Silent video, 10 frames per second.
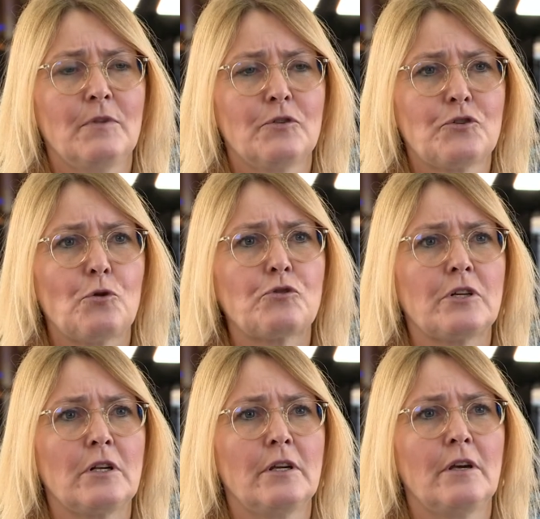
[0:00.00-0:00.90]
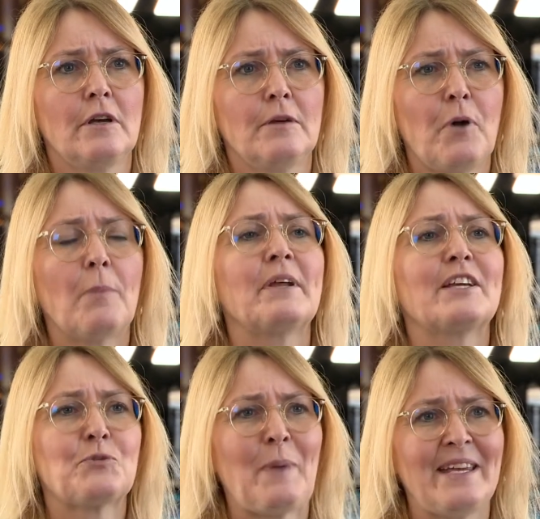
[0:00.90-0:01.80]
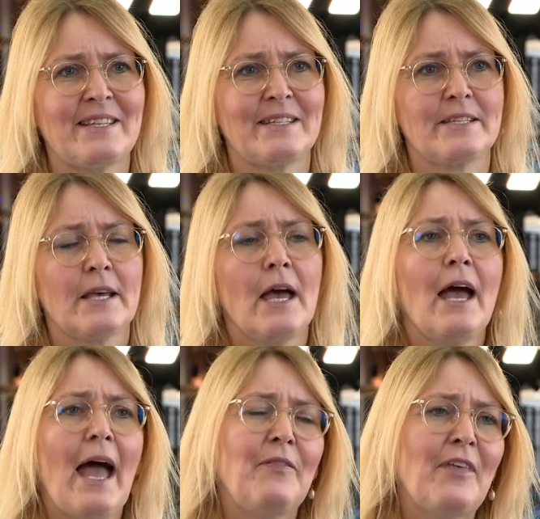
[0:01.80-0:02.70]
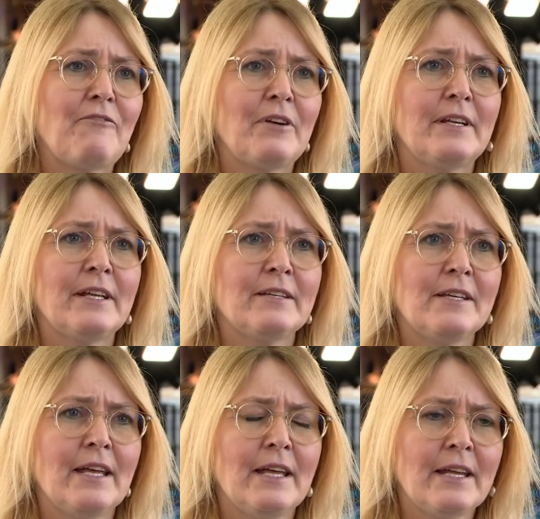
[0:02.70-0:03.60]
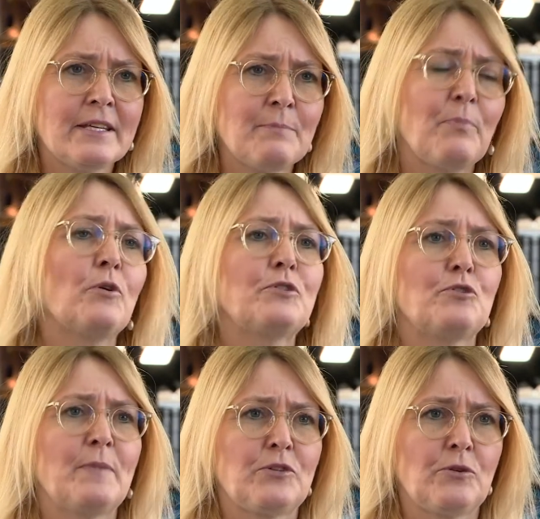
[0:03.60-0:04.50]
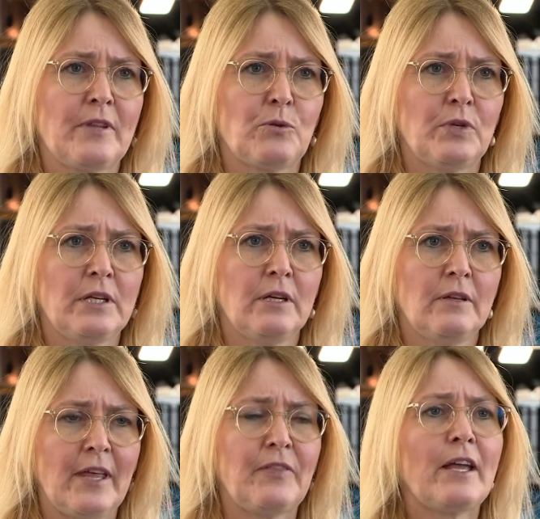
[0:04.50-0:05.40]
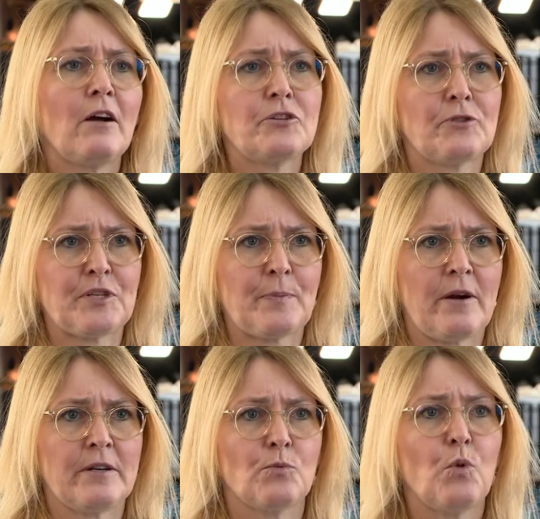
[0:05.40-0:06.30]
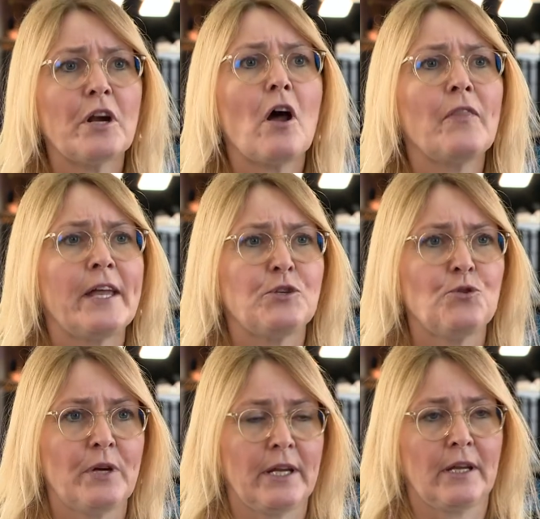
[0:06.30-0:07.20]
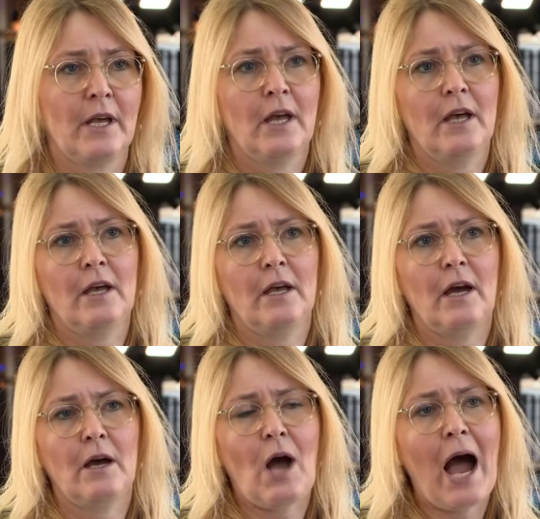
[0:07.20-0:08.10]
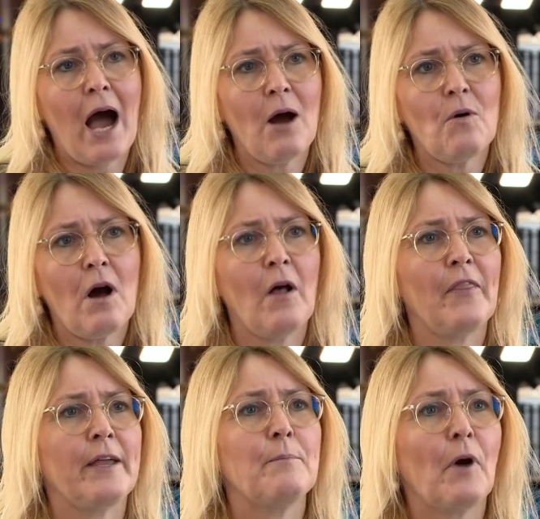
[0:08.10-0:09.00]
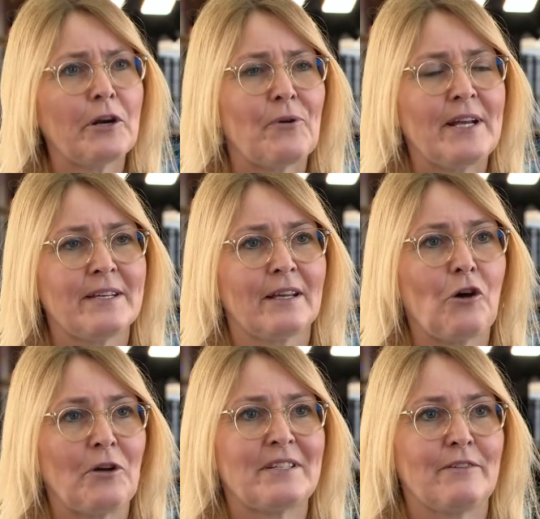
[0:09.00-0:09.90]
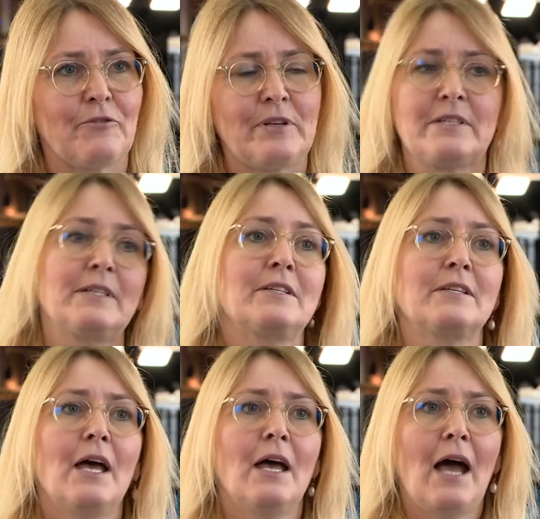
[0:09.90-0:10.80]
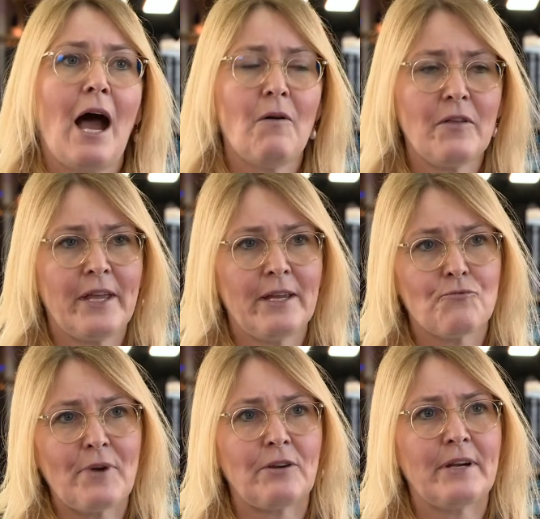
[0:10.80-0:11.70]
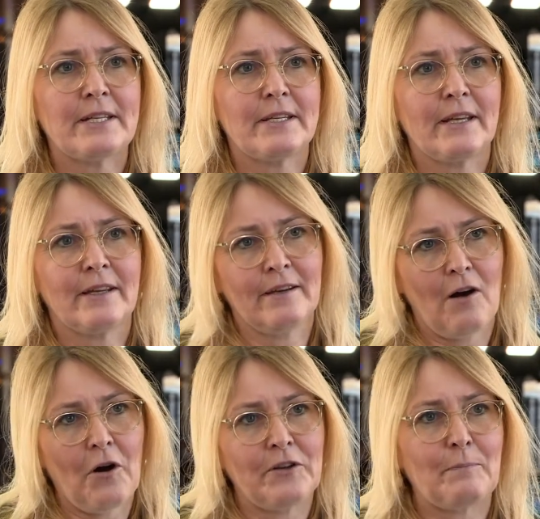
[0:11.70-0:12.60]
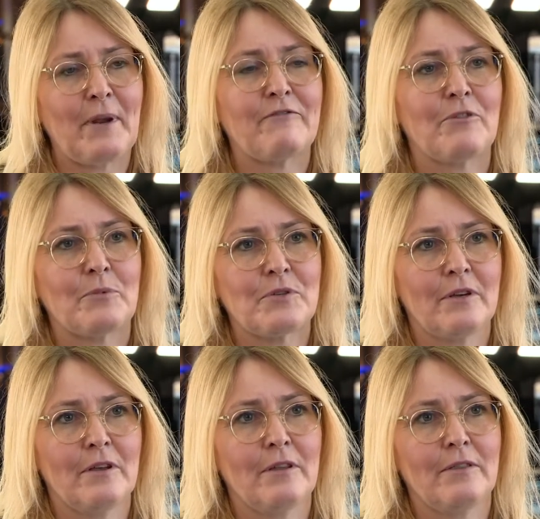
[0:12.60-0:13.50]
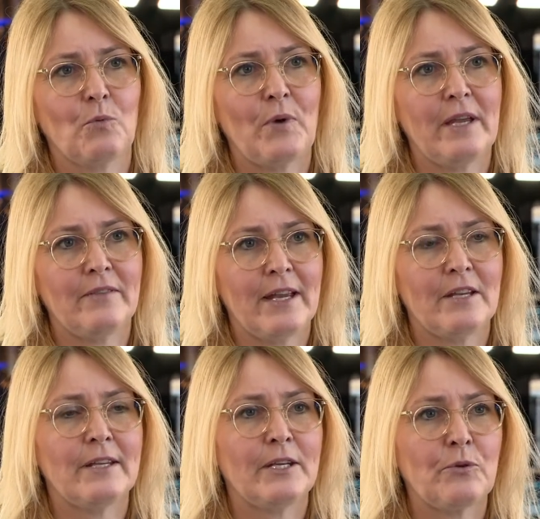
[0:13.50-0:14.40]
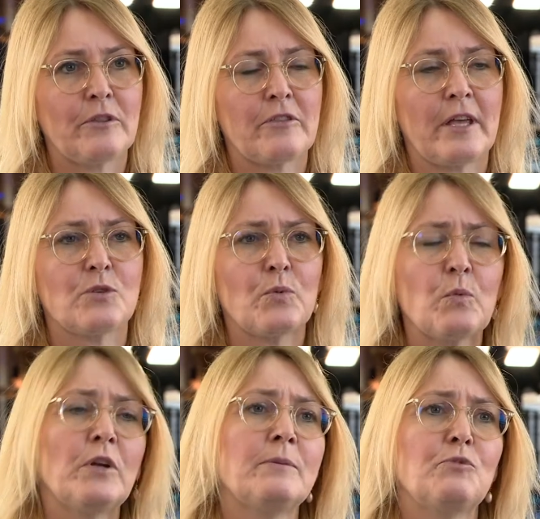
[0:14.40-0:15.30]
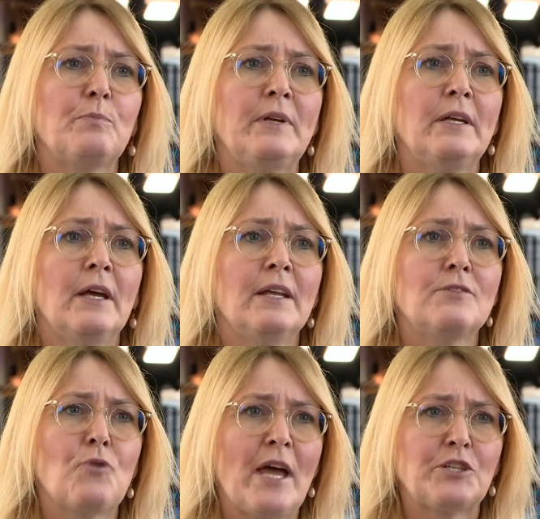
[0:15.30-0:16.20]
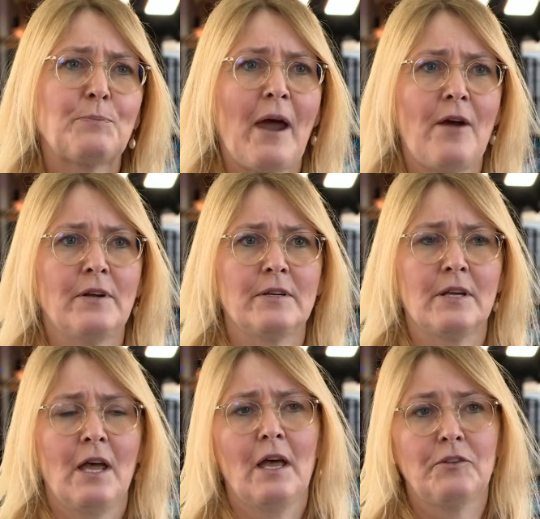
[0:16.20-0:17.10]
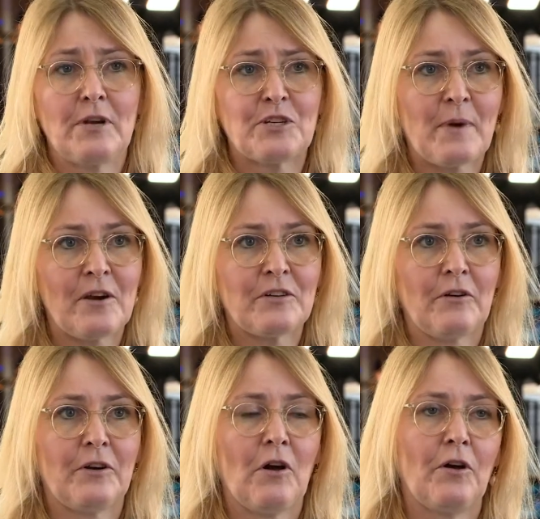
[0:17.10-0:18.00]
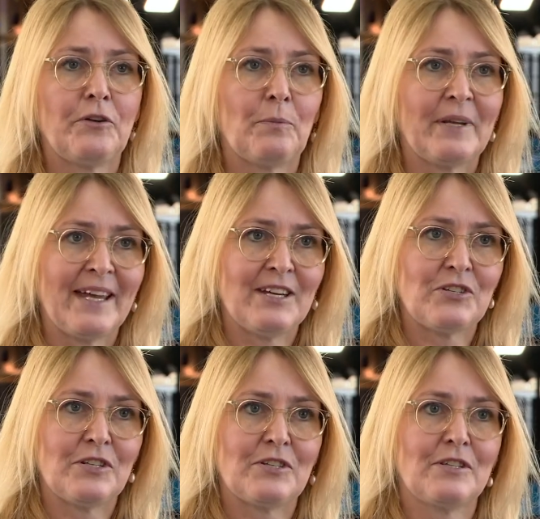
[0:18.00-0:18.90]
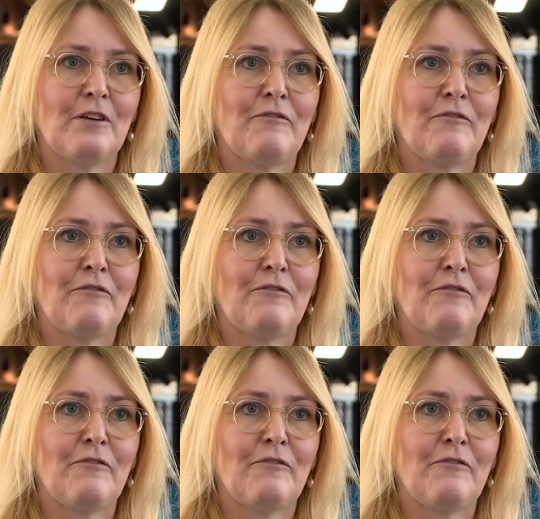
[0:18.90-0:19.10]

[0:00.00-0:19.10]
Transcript: social public spaces, and therefore it is important to make sure that they are transparent. What are they doing? How are they moderating content, for instance? How are they regulating on the platforms the way they do the things? We want them to be transparent on the obligations